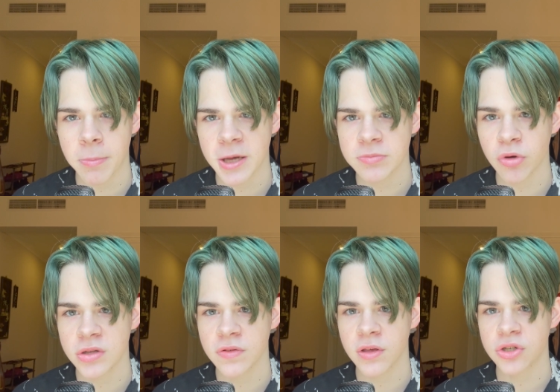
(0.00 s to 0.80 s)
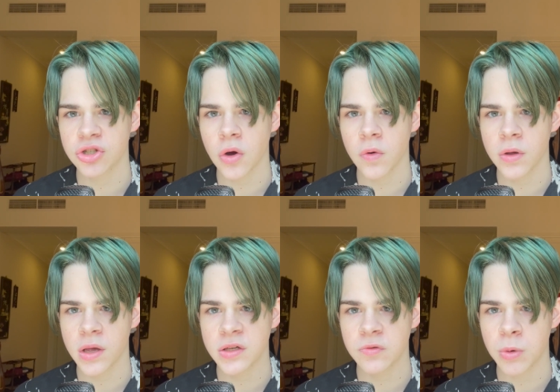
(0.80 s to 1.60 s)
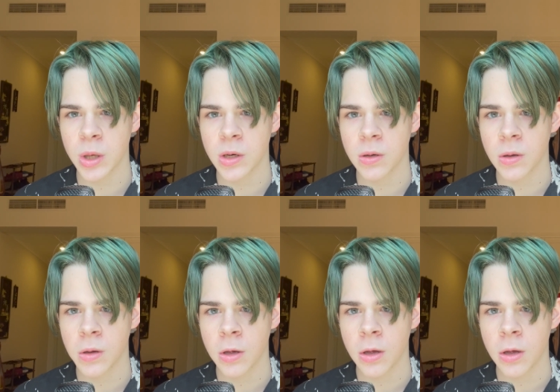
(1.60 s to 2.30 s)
the best parts of this show is when